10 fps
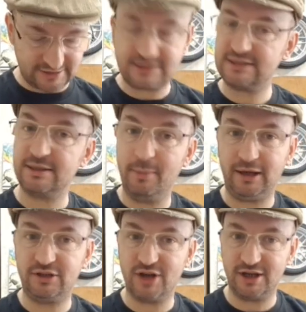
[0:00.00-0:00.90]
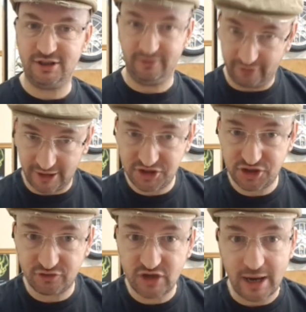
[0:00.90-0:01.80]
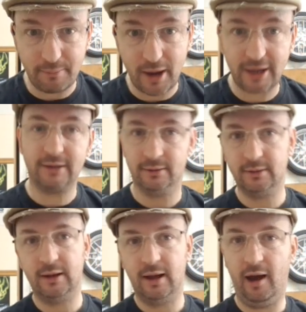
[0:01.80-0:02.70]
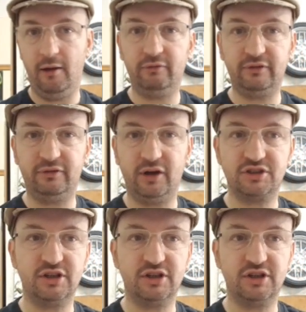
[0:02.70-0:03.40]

this is the many changing faces of Jetpack, another version